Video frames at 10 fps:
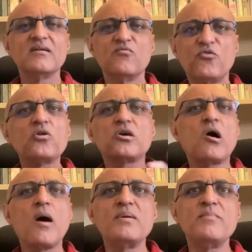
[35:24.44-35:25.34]
for the
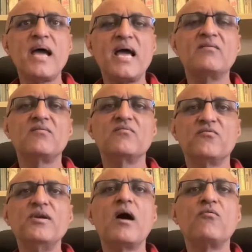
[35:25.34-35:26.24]
common man
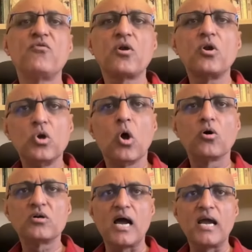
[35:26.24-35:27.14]
now for a
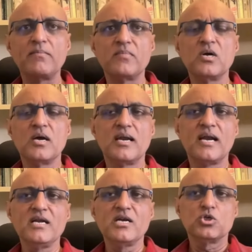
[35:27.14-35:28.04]
long time,
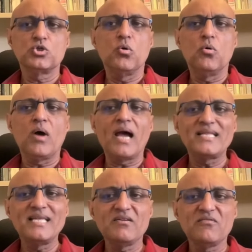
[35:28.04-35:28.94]
right? So I
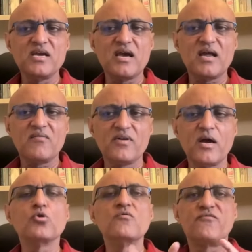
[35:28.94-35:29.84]
think we are a
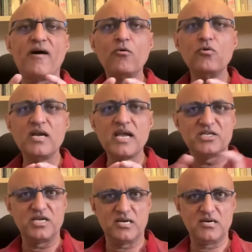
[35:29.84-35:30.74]
good
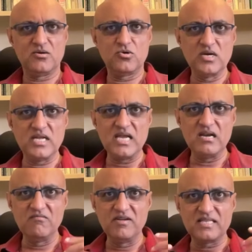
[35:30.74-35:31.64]
foundation to
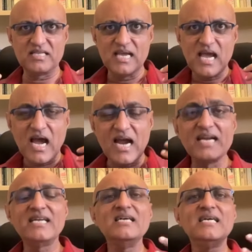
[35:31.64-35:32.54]
deal with
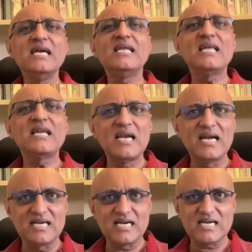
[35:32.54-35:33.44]

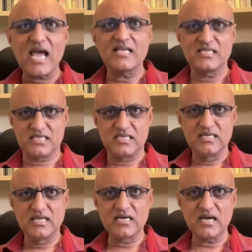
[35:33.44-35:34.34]
identity-related attacks
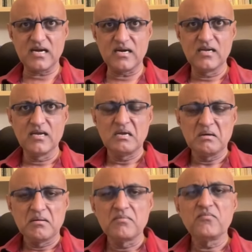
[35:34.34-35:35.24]
that are
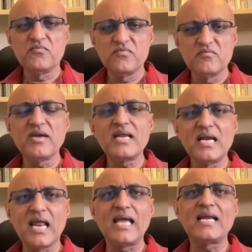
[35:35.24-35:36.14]
very
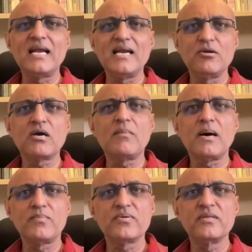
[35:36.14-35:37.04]
likely to come
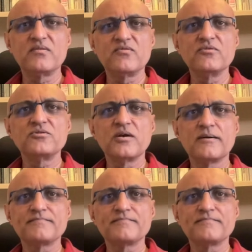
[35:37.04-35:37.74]
up in the future.